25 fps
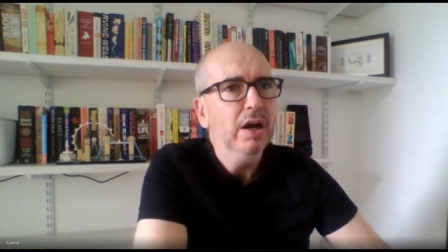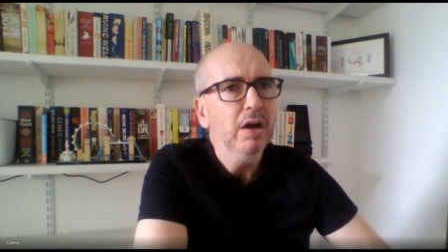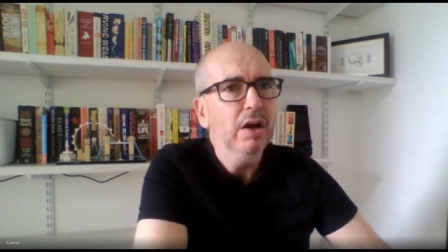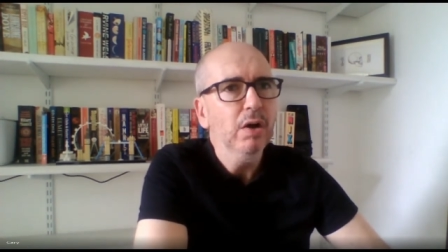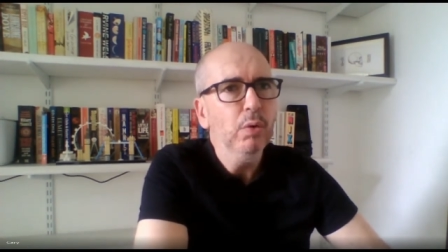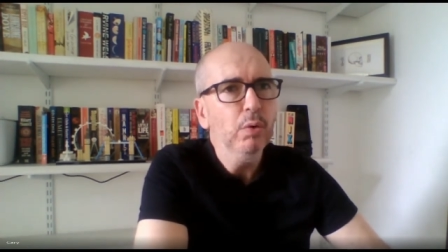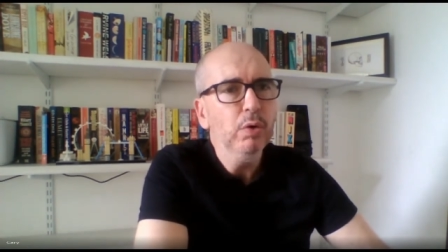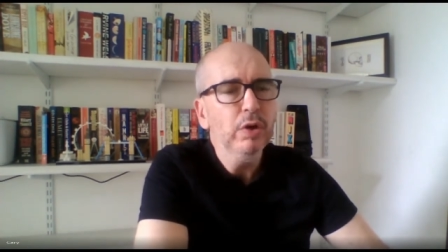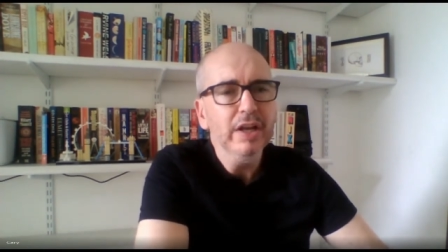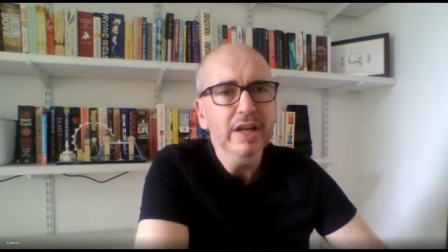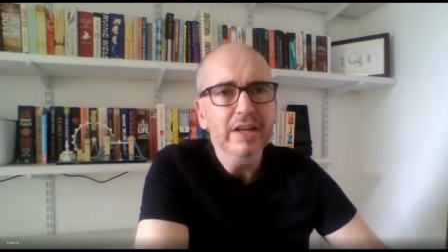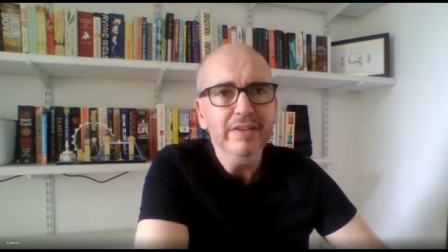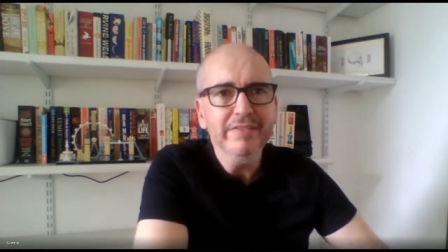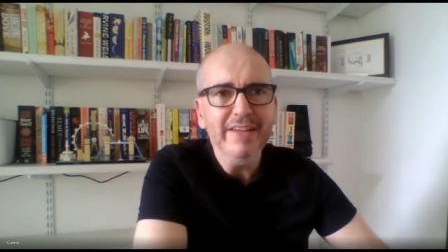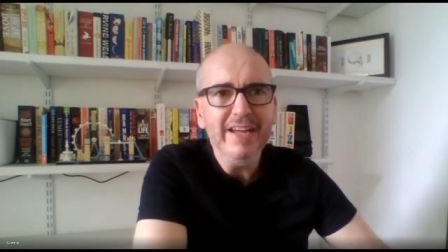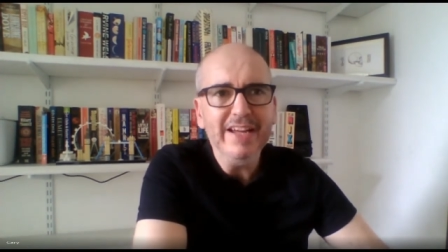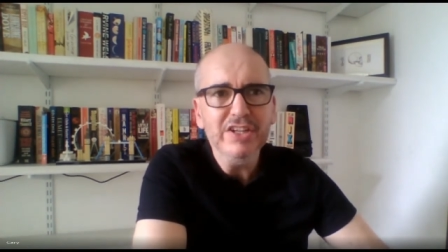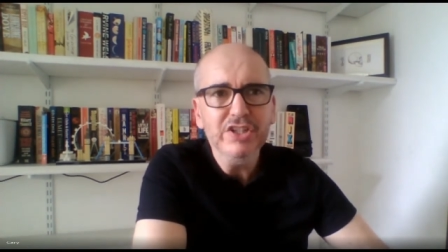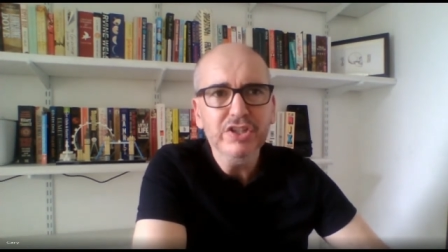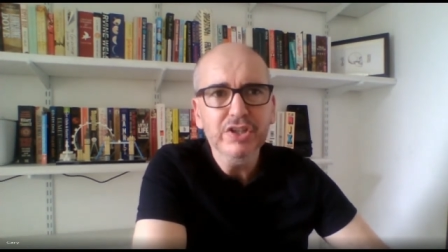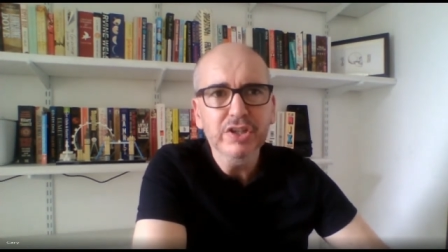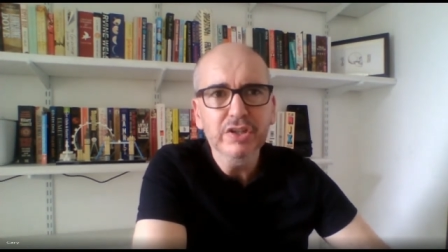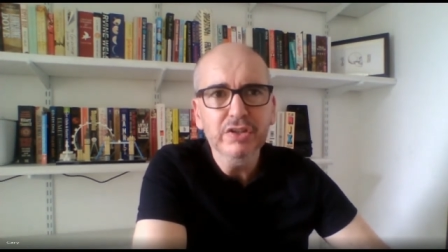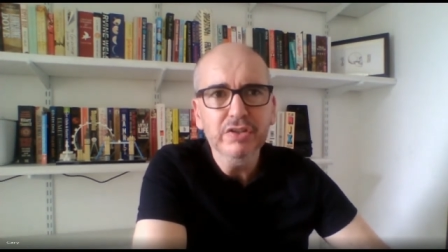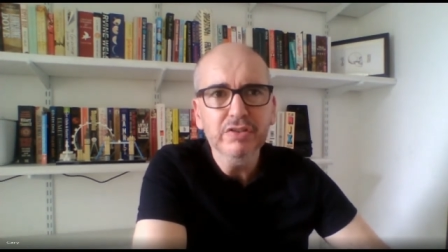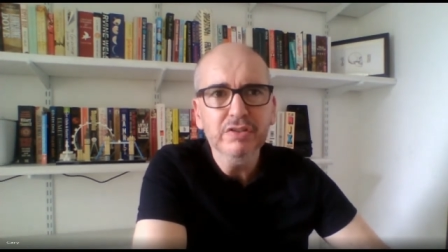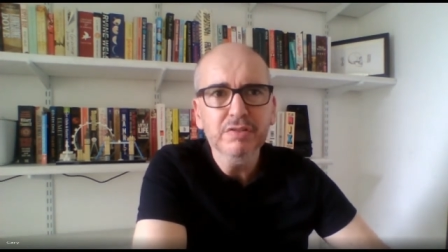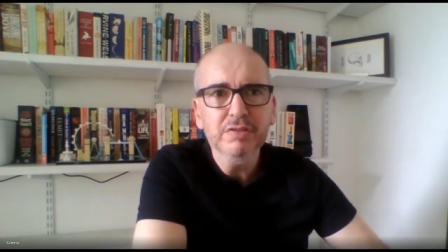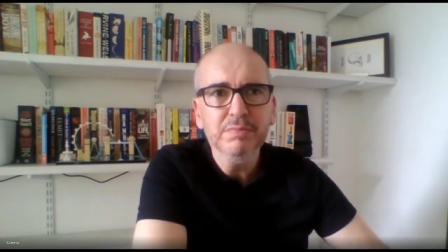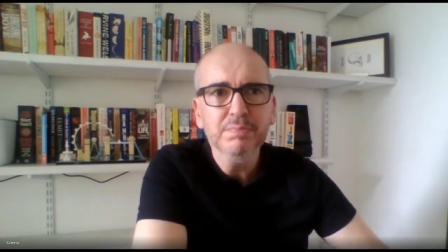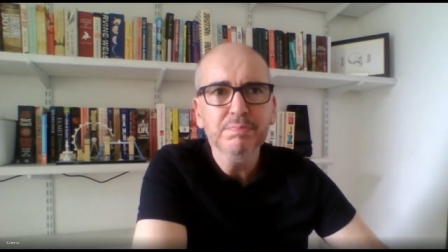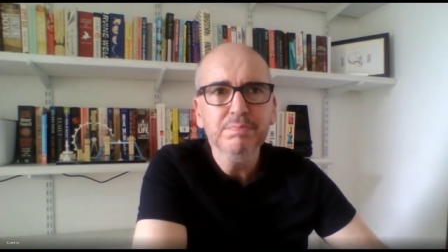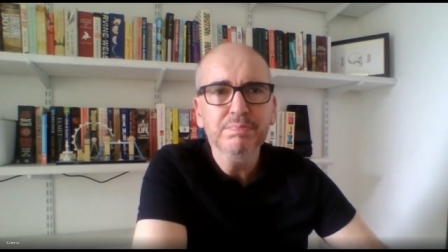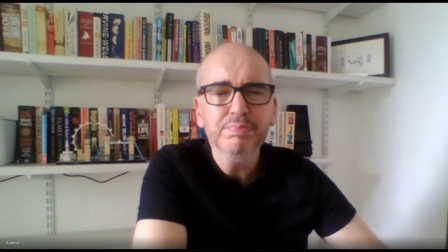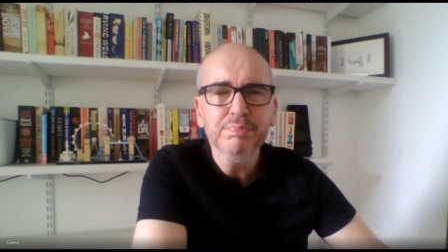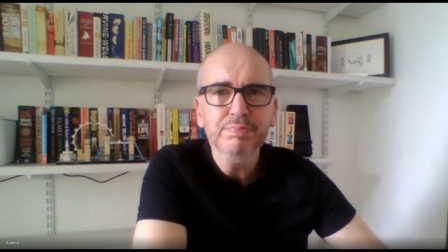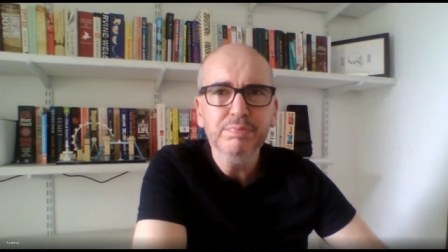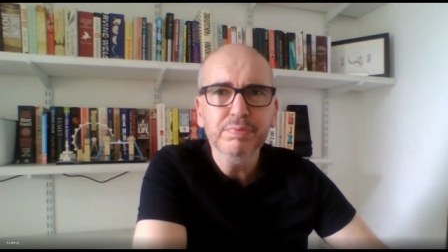uh,
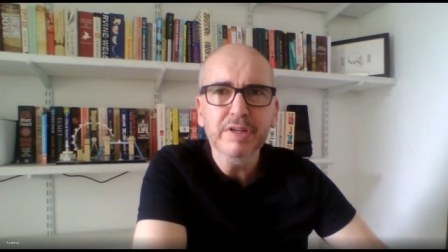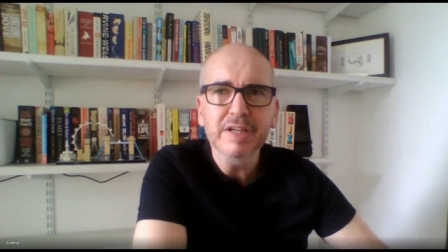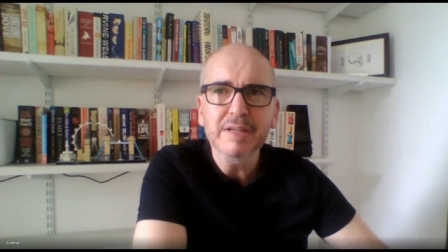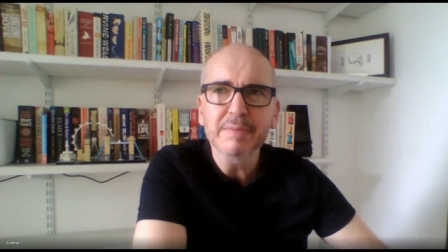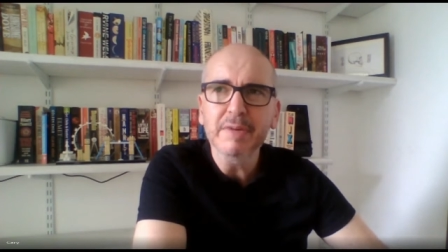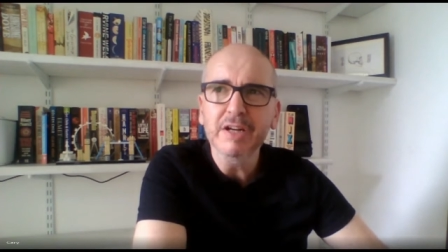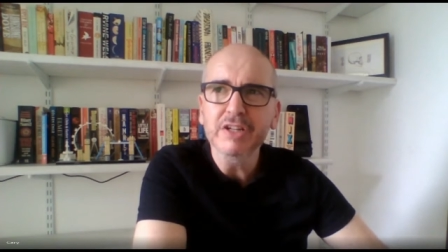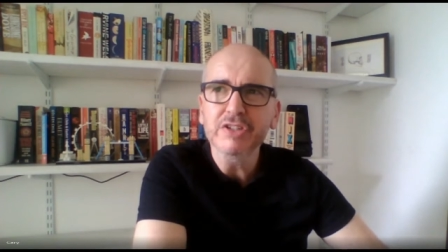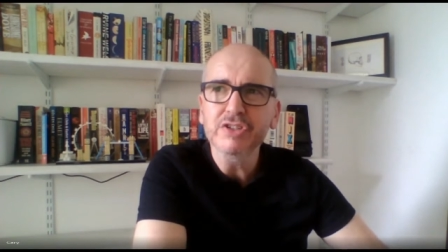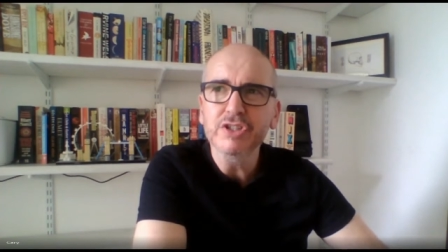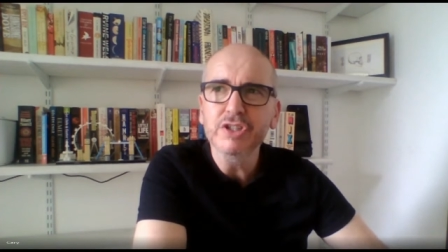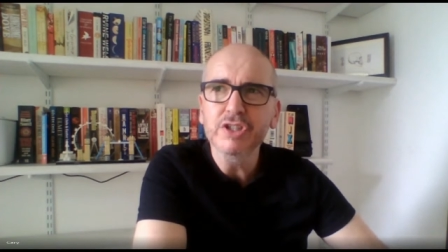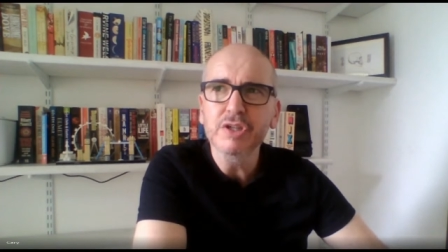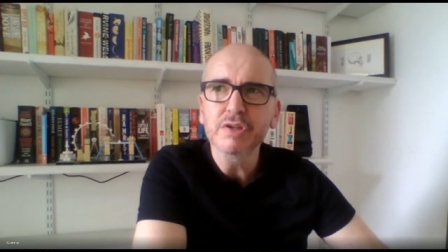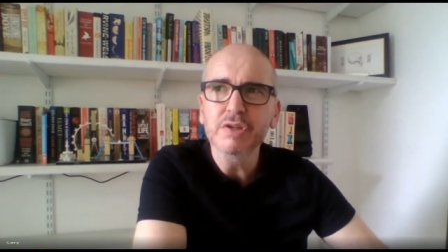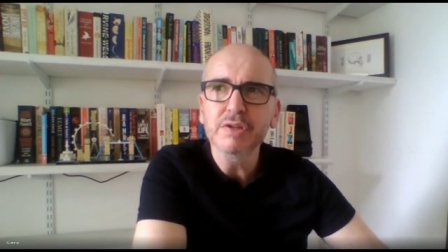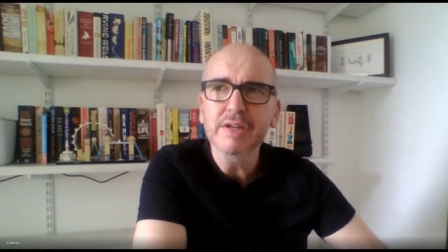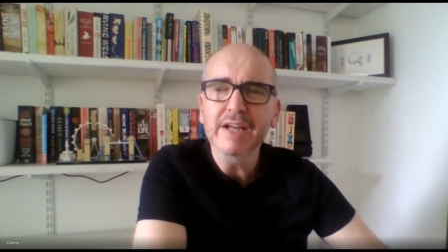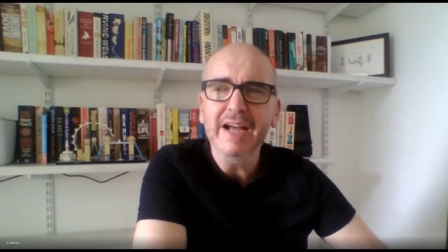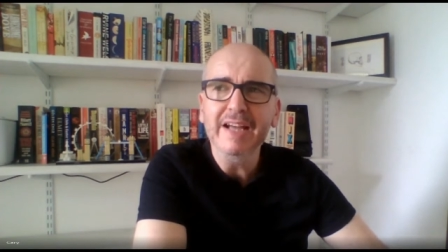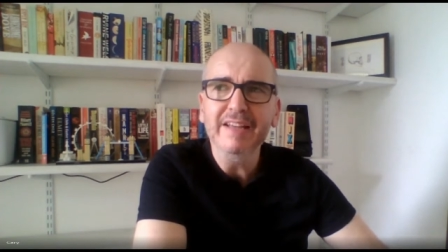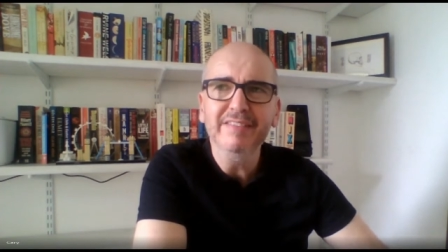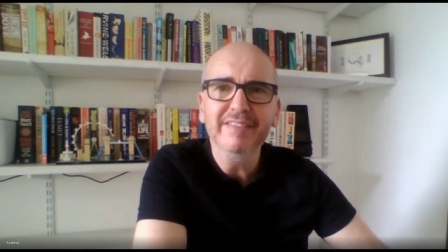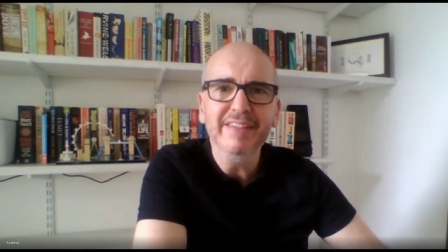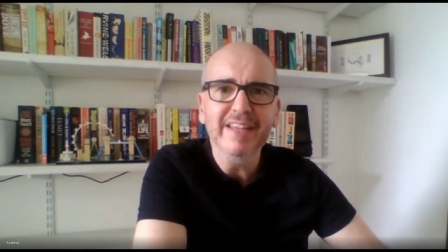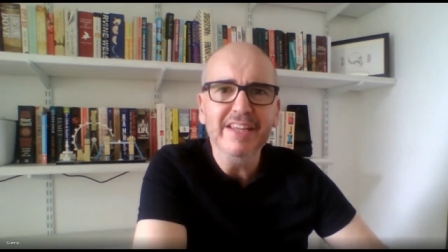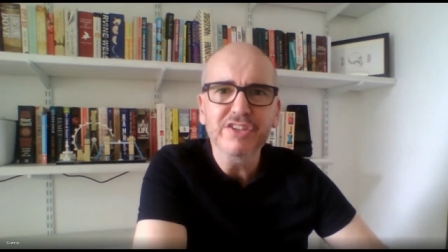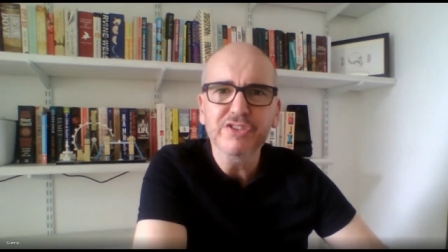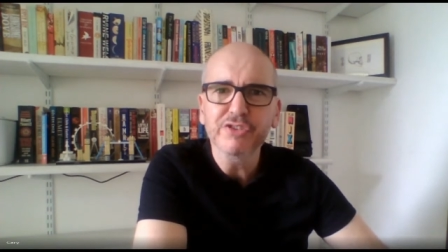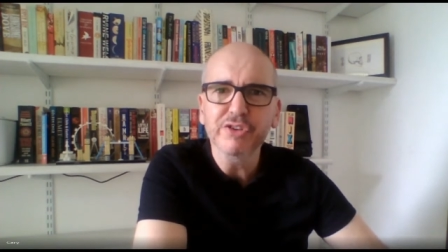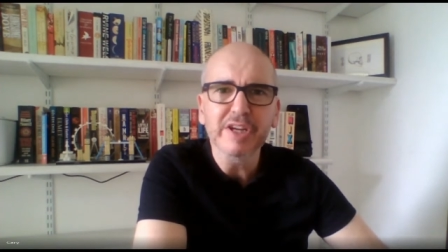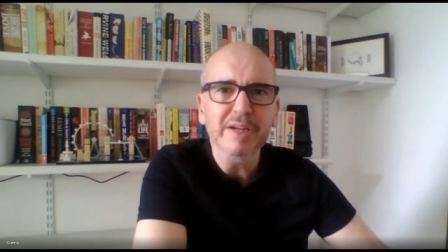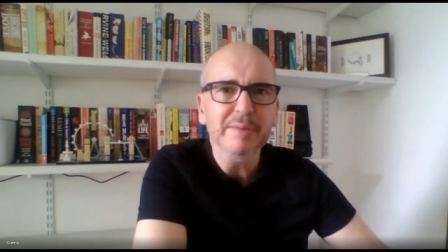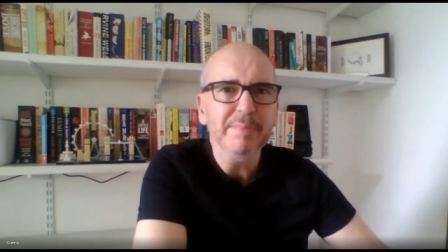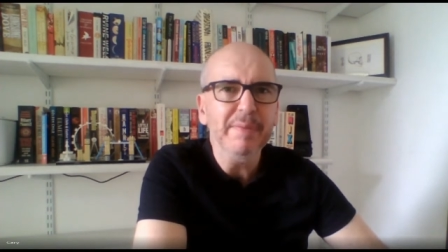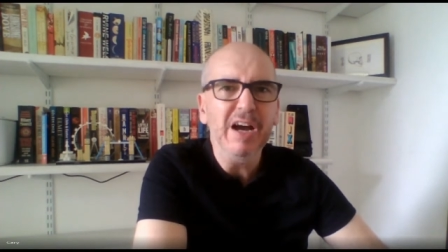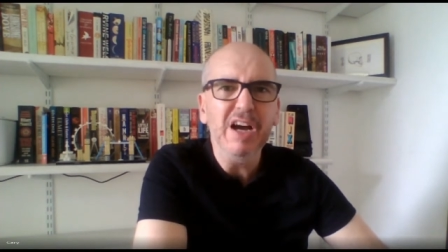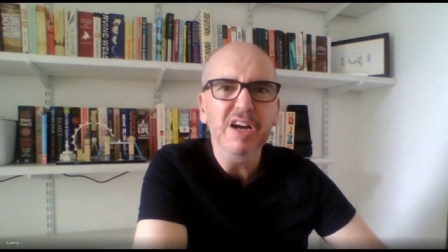organizations, pretty much UK centric,